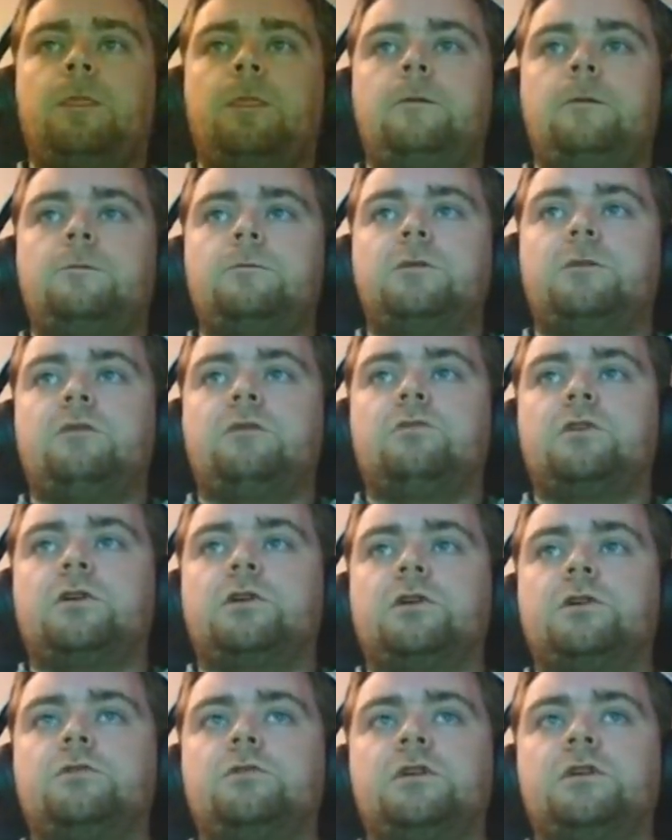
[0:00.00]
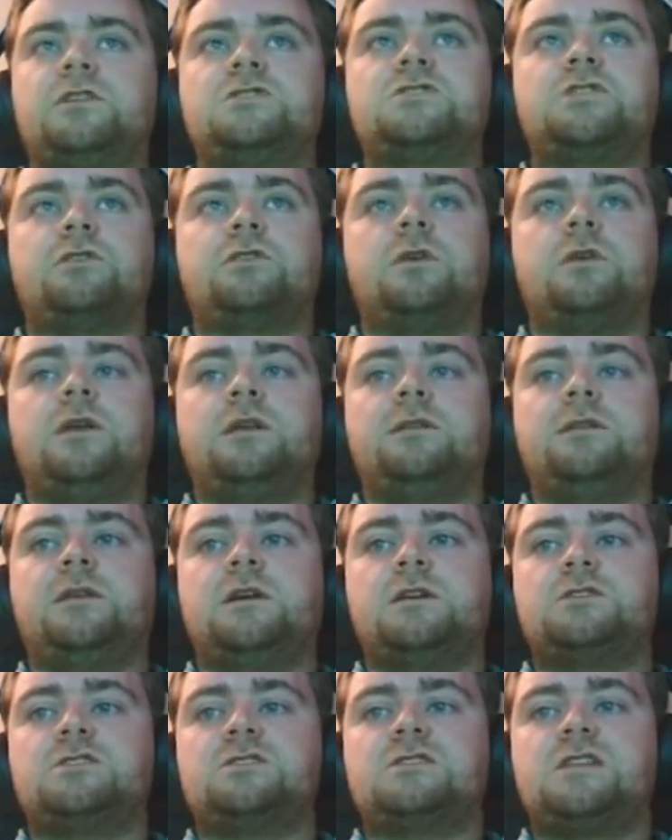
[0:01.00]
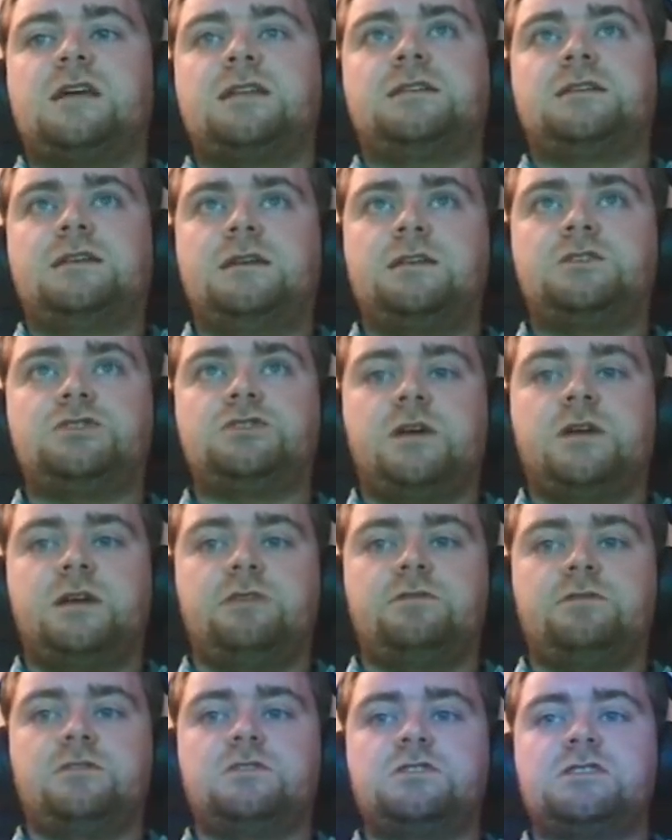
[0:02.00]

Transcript: Never going to reach the green there. Just had to hit driver just to